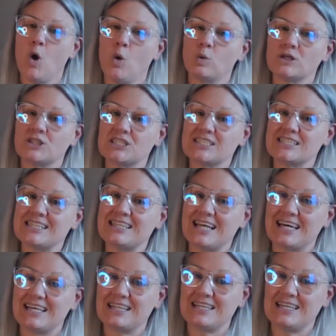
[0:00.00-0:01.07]
which is
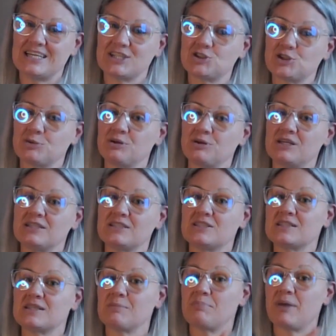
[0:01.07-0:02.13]
likely contributing
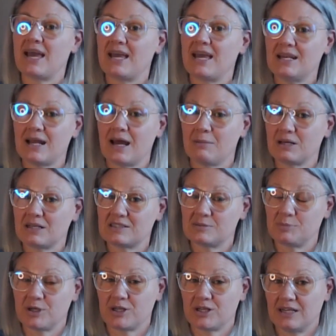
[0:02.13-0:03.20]
to the pain I'm
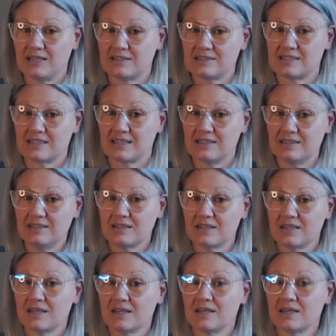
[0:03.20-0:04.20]
experiencing.